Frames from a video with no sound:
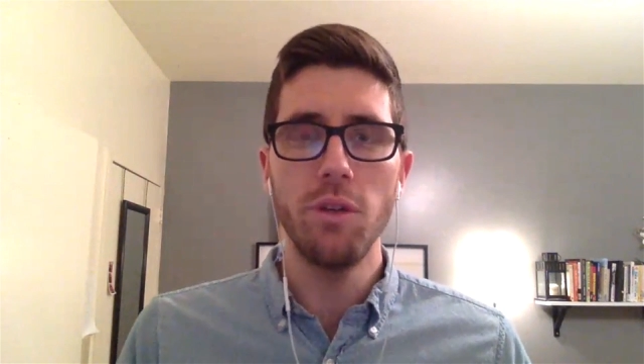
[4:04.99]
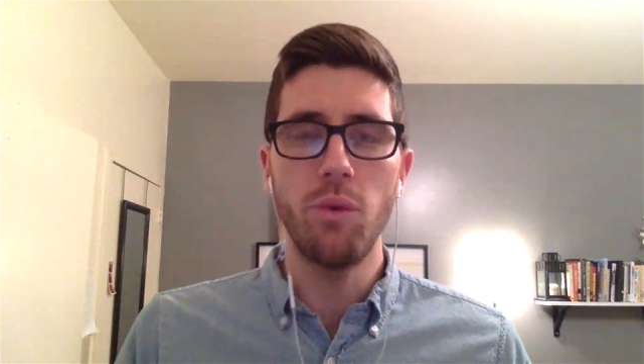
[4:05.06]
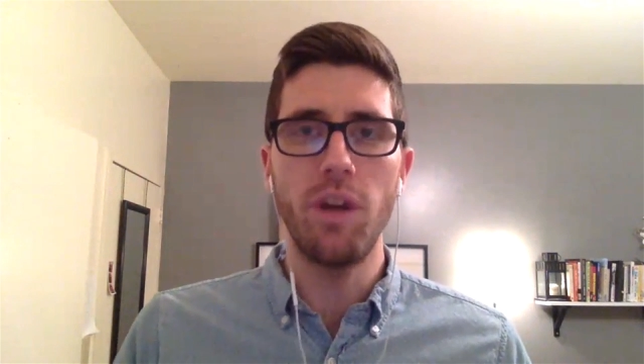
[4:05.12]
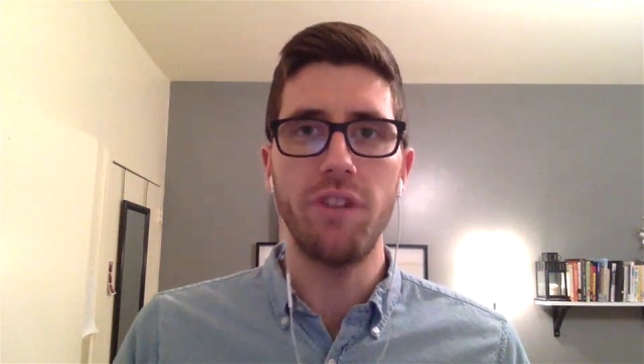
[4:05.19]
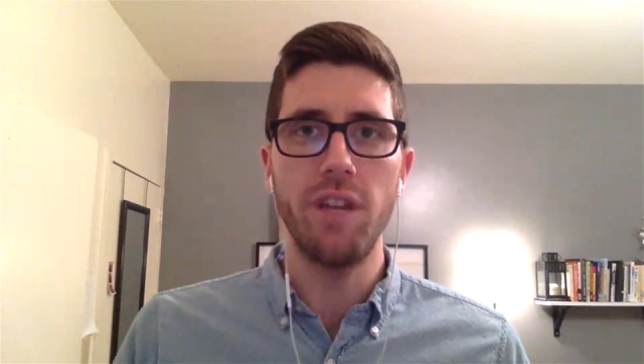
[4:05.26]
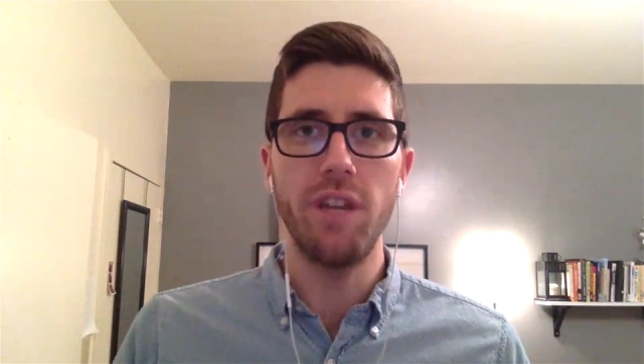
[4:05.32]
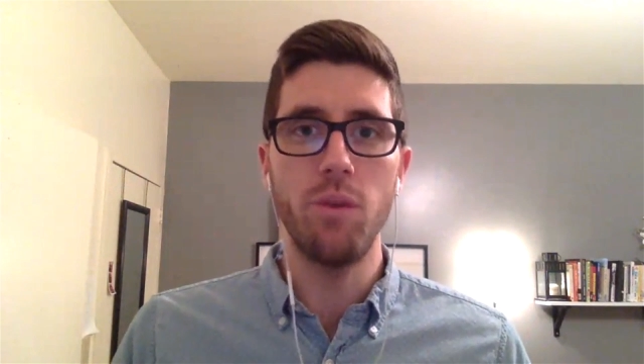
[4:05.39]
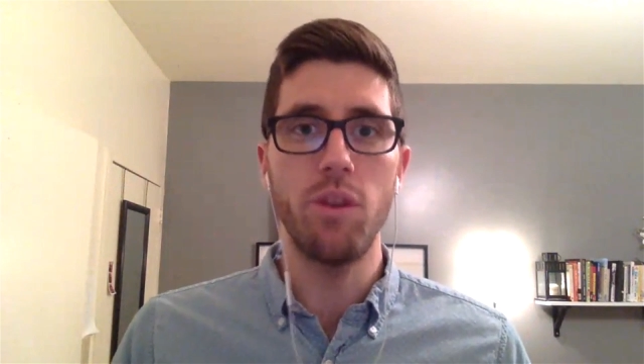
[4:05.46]

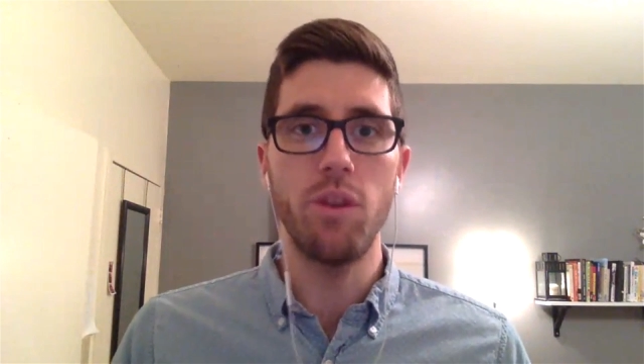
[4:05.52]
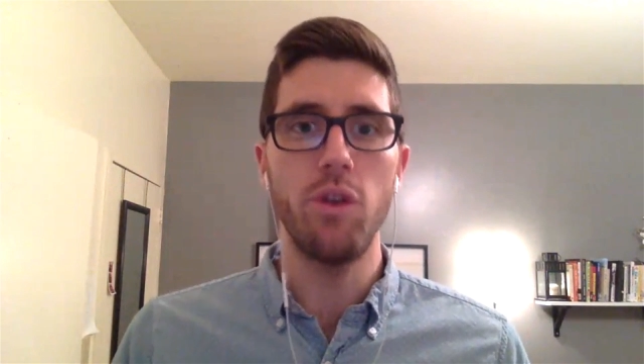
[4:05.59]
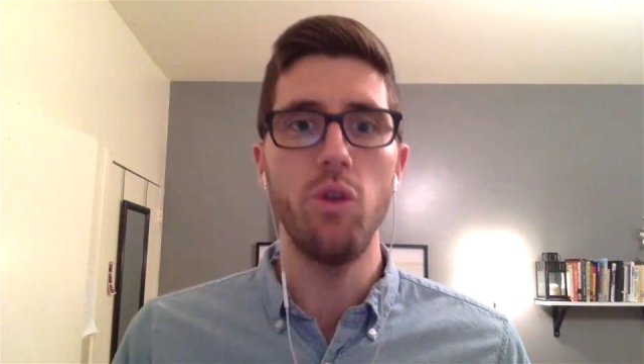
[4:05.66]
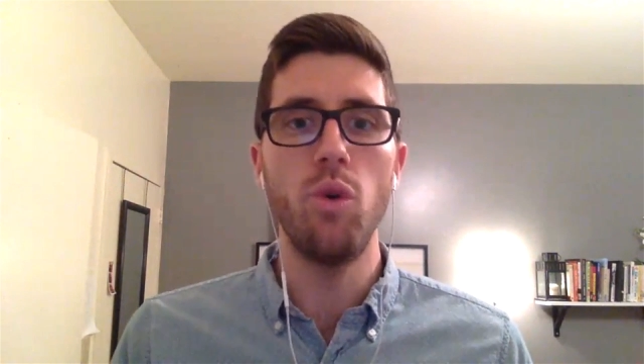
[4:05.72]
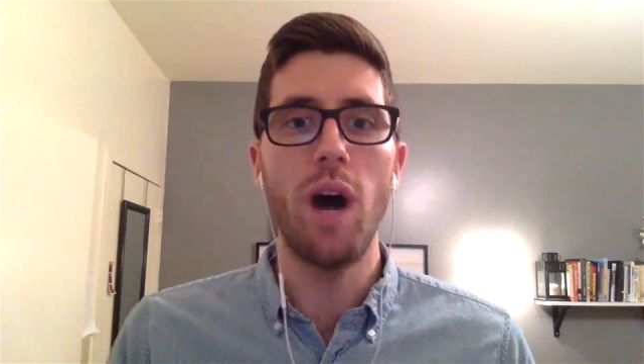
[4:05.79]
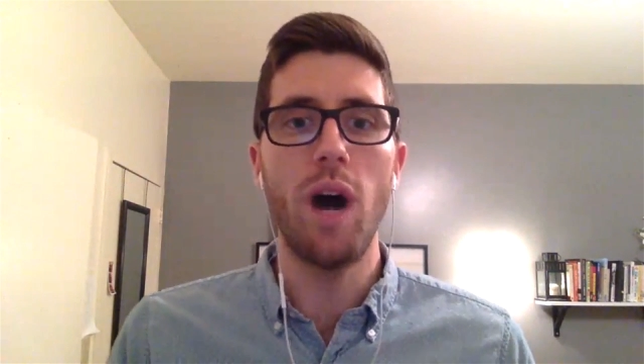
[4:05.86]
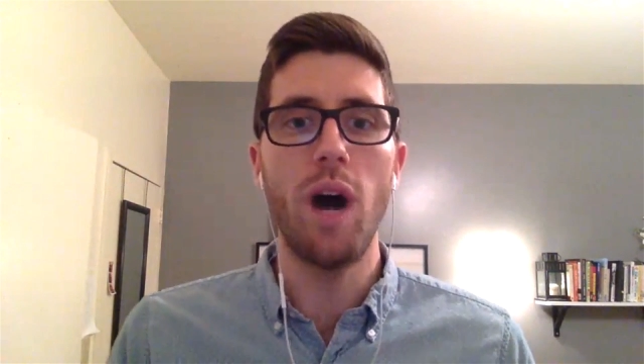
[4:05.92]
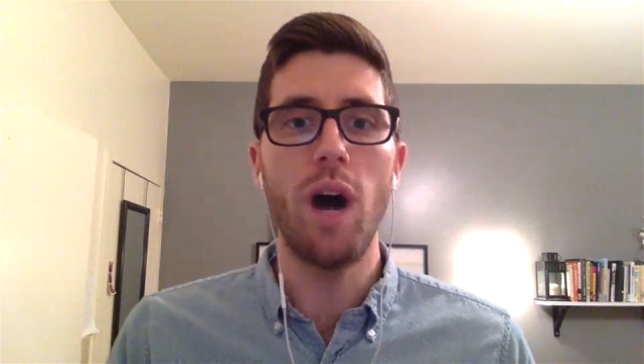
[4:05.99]
resonate with
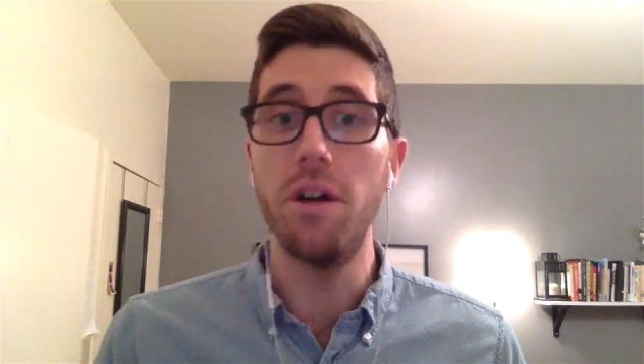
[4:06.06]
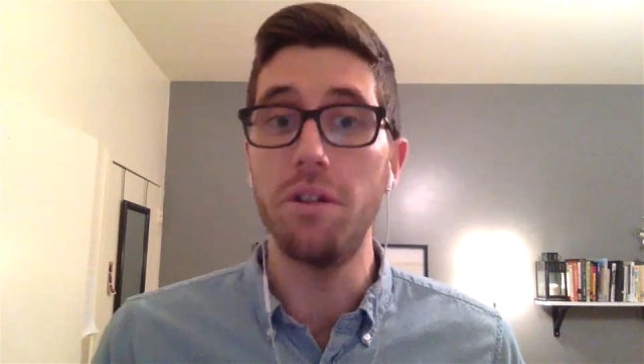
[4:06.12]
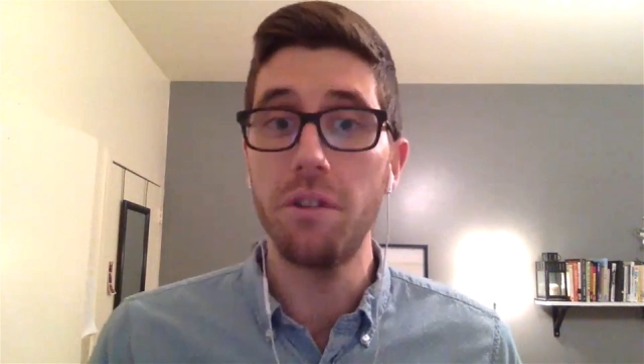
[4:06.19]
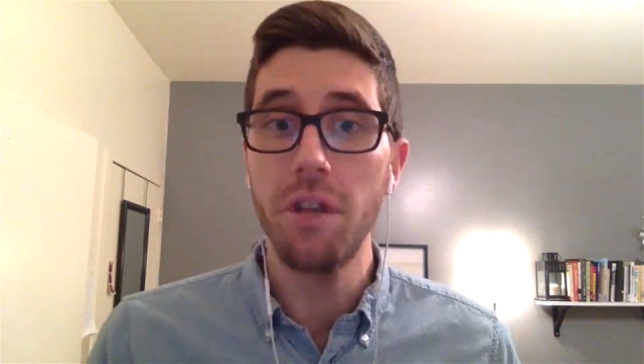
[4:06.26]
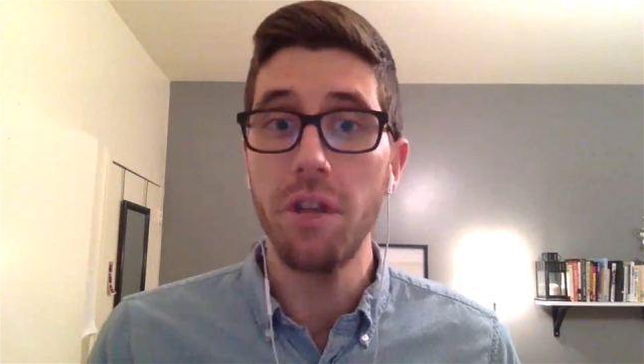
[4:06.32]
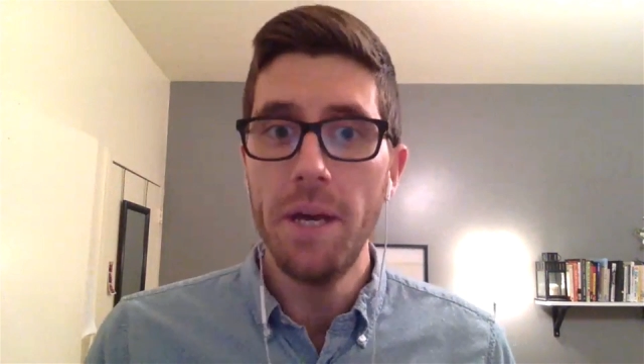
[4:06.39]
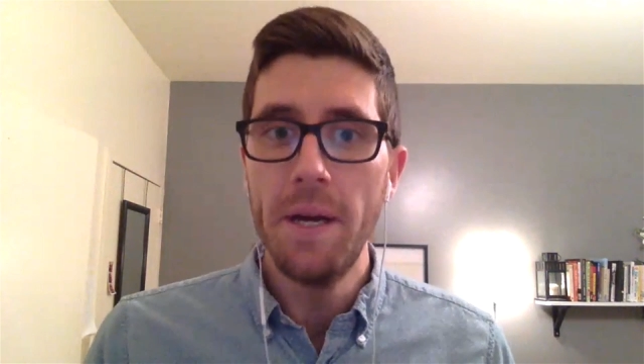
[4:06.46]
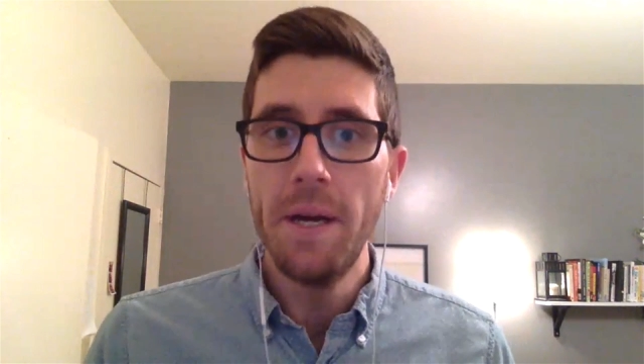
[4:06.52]
who I
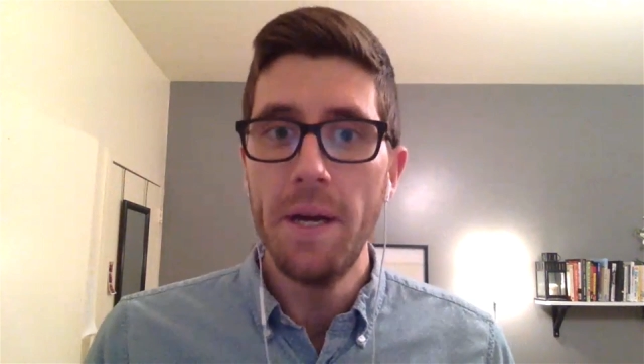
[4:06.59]
was.